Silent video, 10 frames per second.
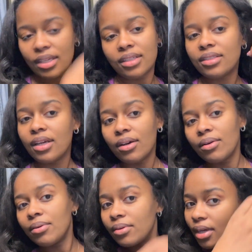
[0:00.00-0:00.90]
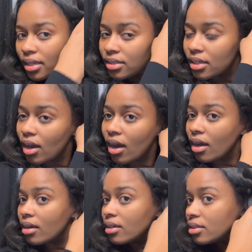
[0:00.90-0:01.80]
So I'll see
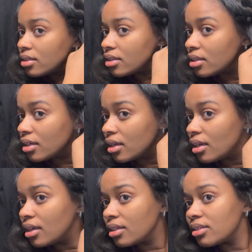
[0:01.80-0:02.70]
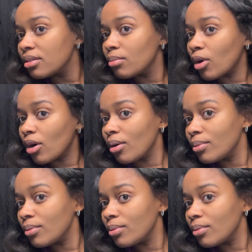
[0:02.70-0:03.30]
y'all tomorrow.